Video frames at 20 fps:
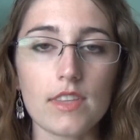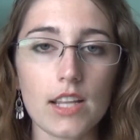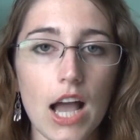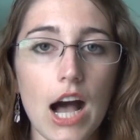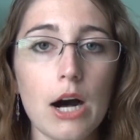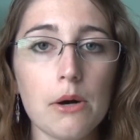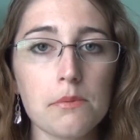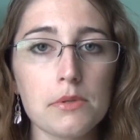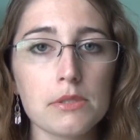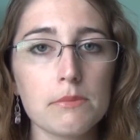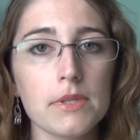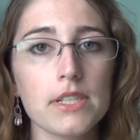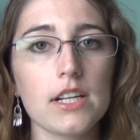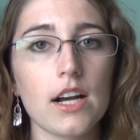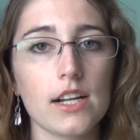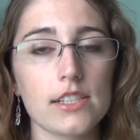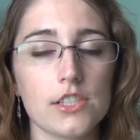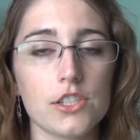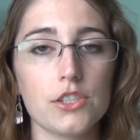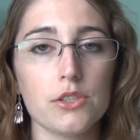helps me
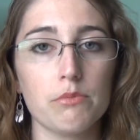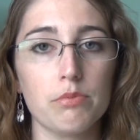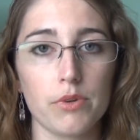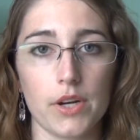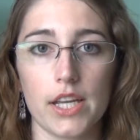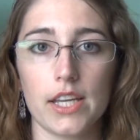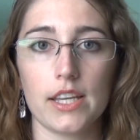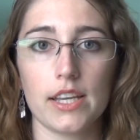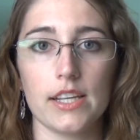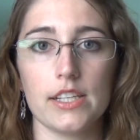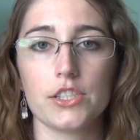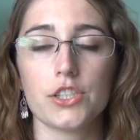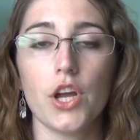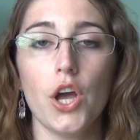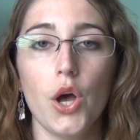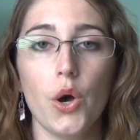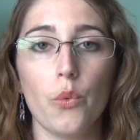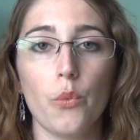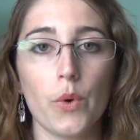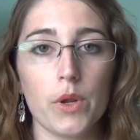not to do breakage
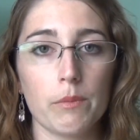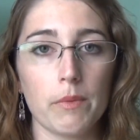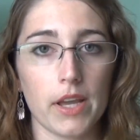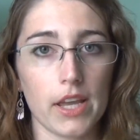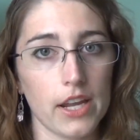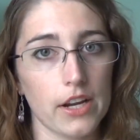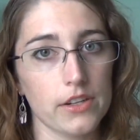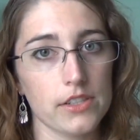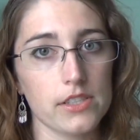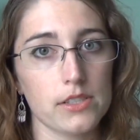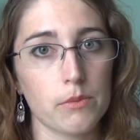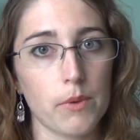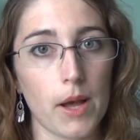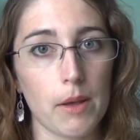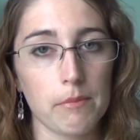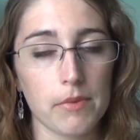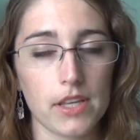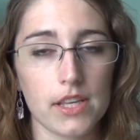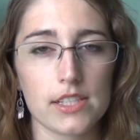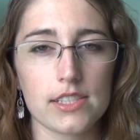when my hair is
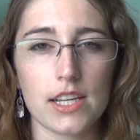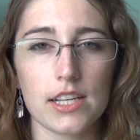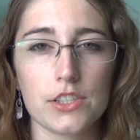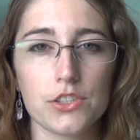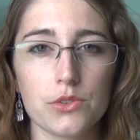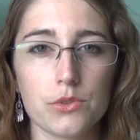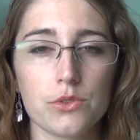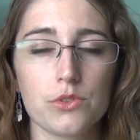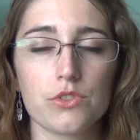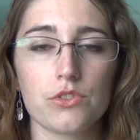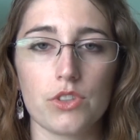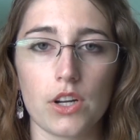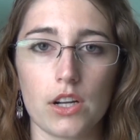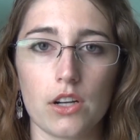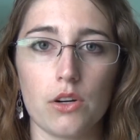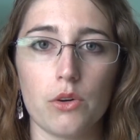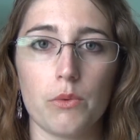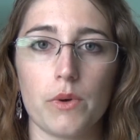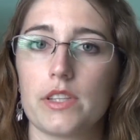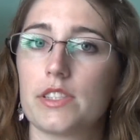wet, because I do
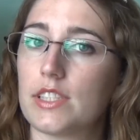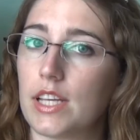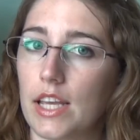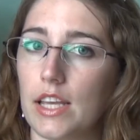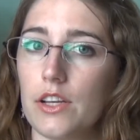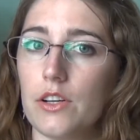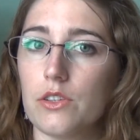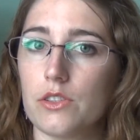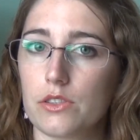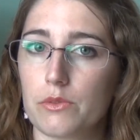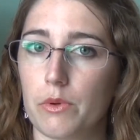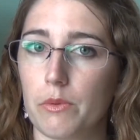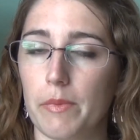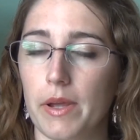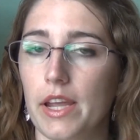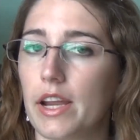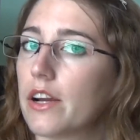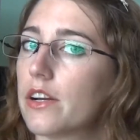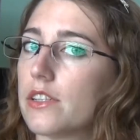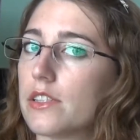struggle with tangles when my
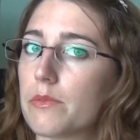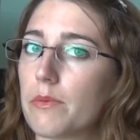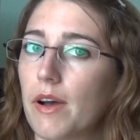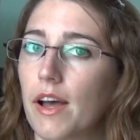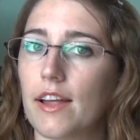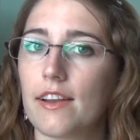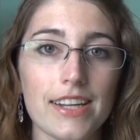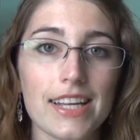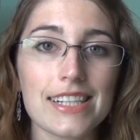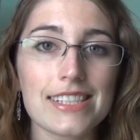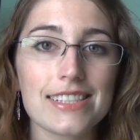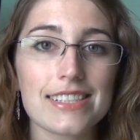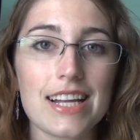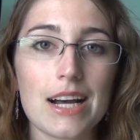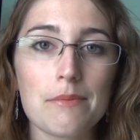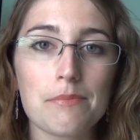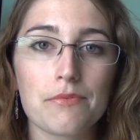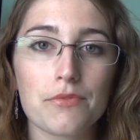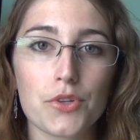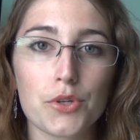hair is wet. Next
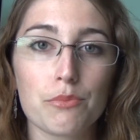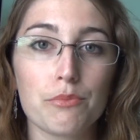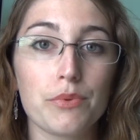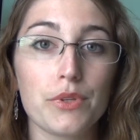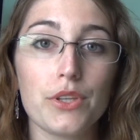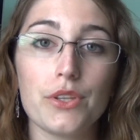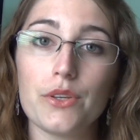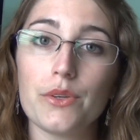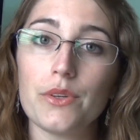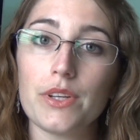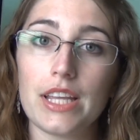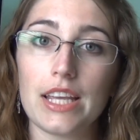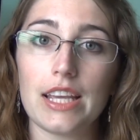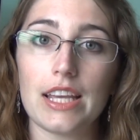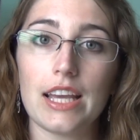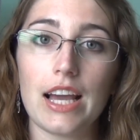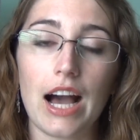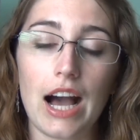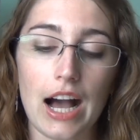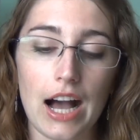up for
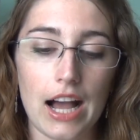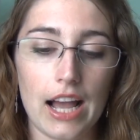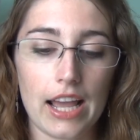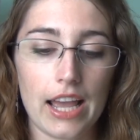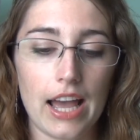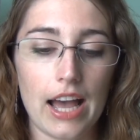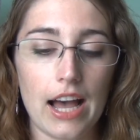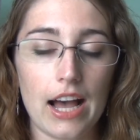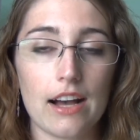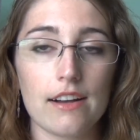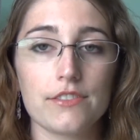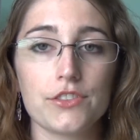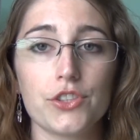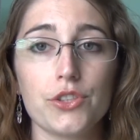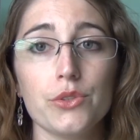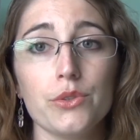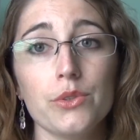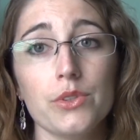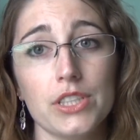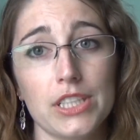beauty, I have
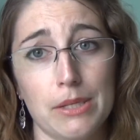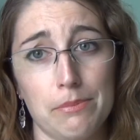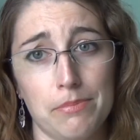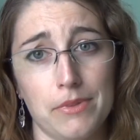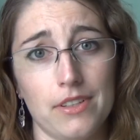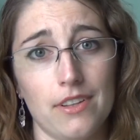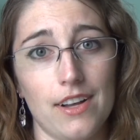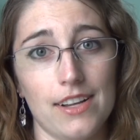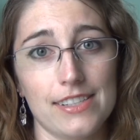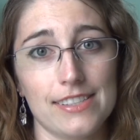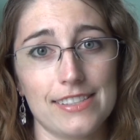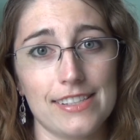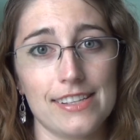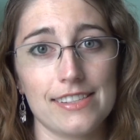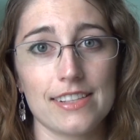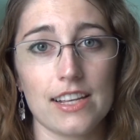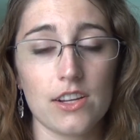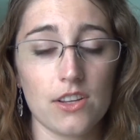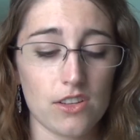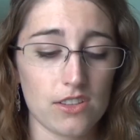two lip
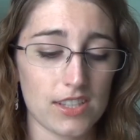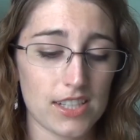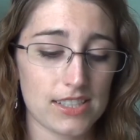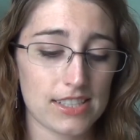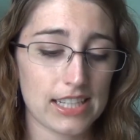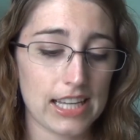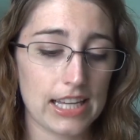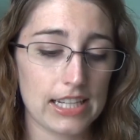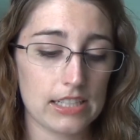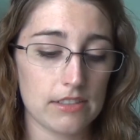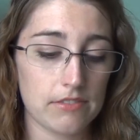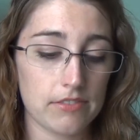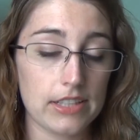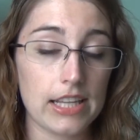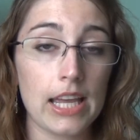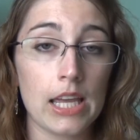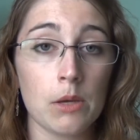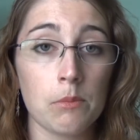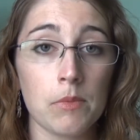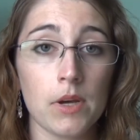glosses. I know that's kind of
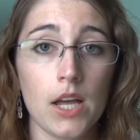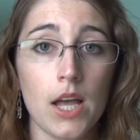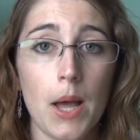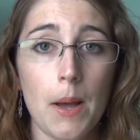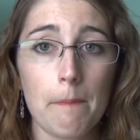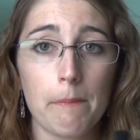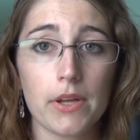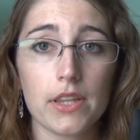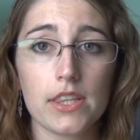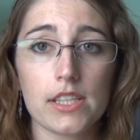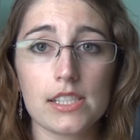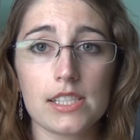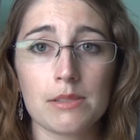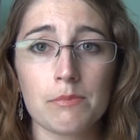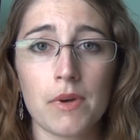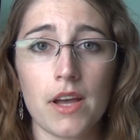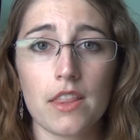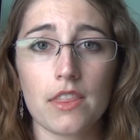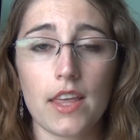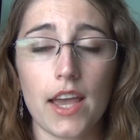lame, but this
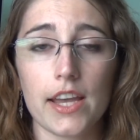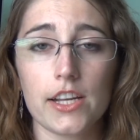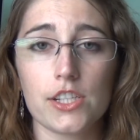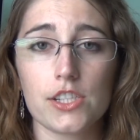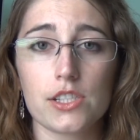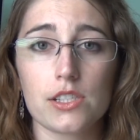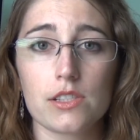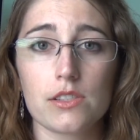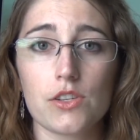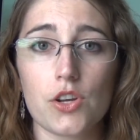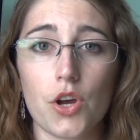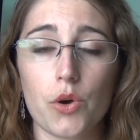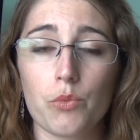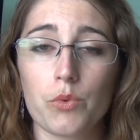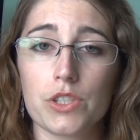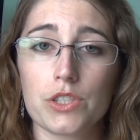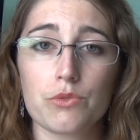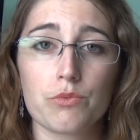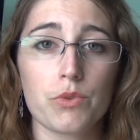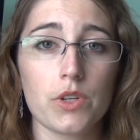month I just
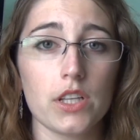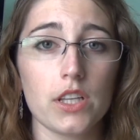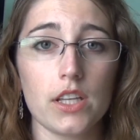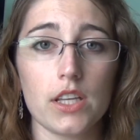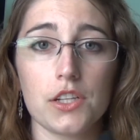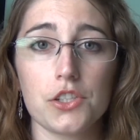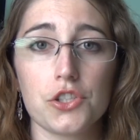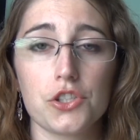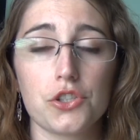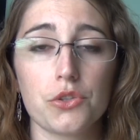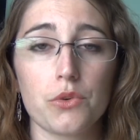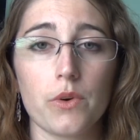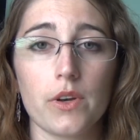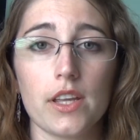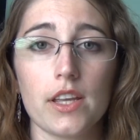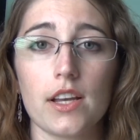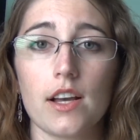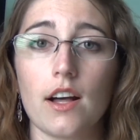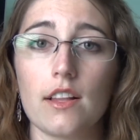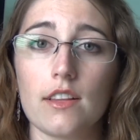was really
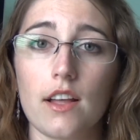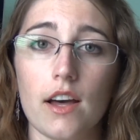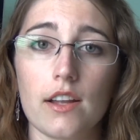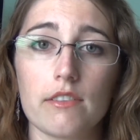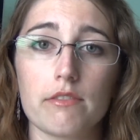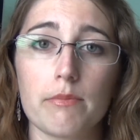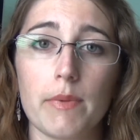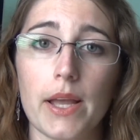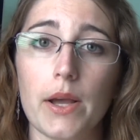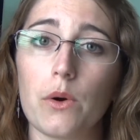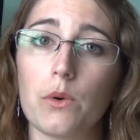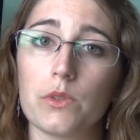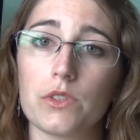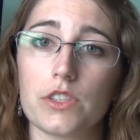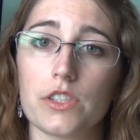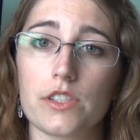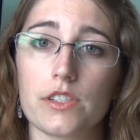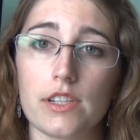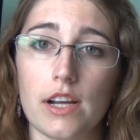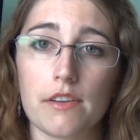enjoying a lot of my
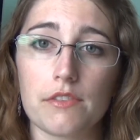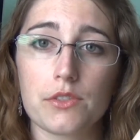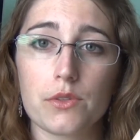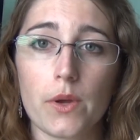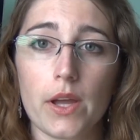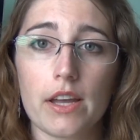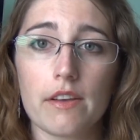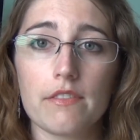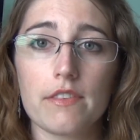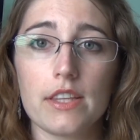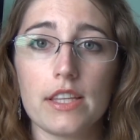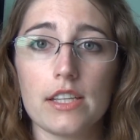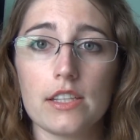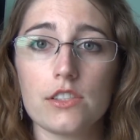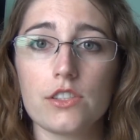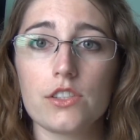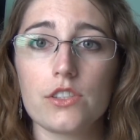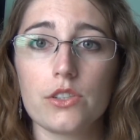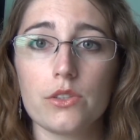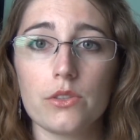older stuff. So I have
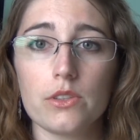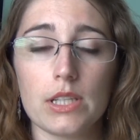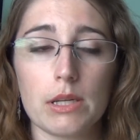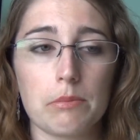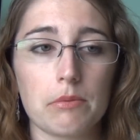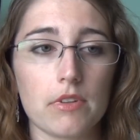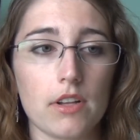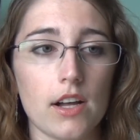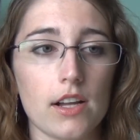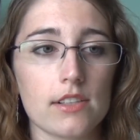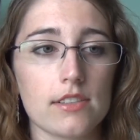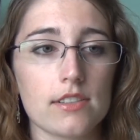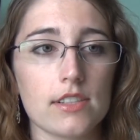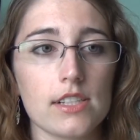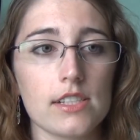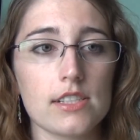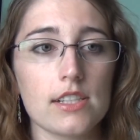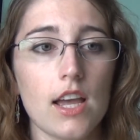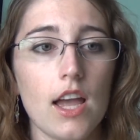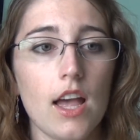these two lip
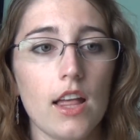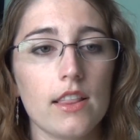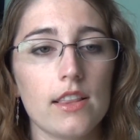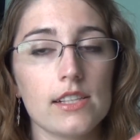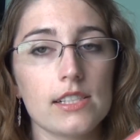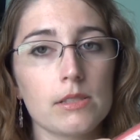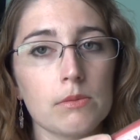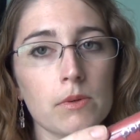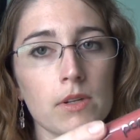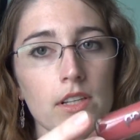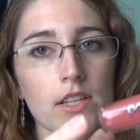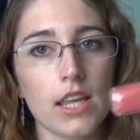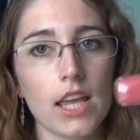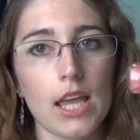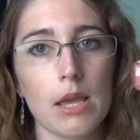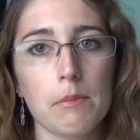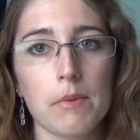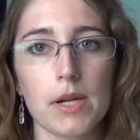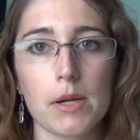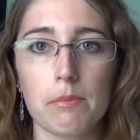glosses. This one
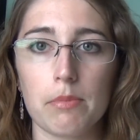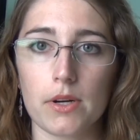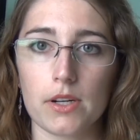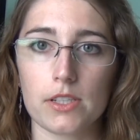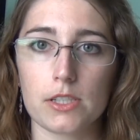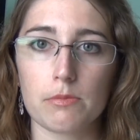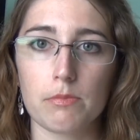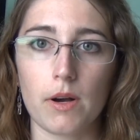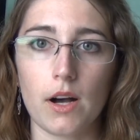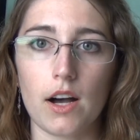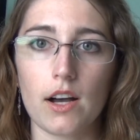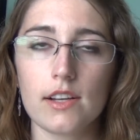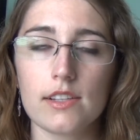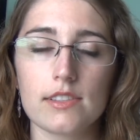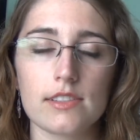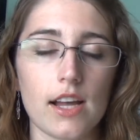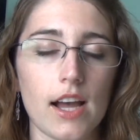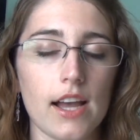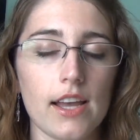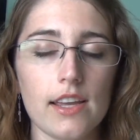came in a
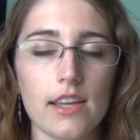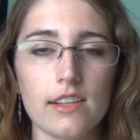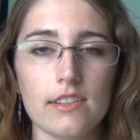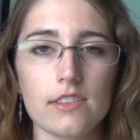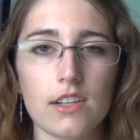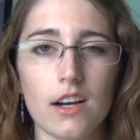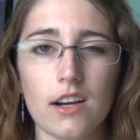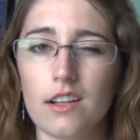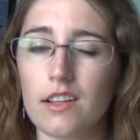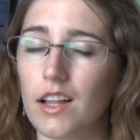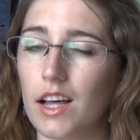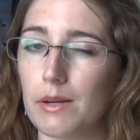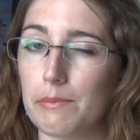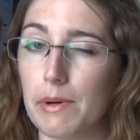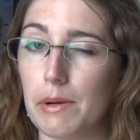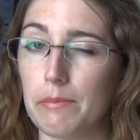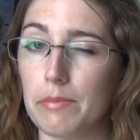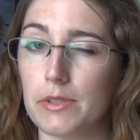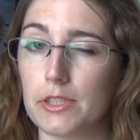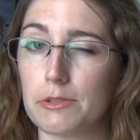Birchbox. I talk a lot
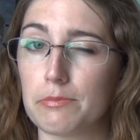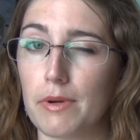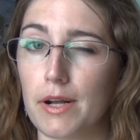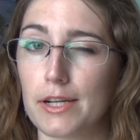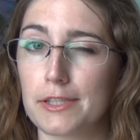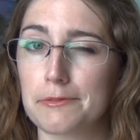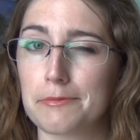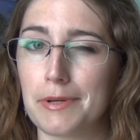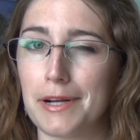about Birchbox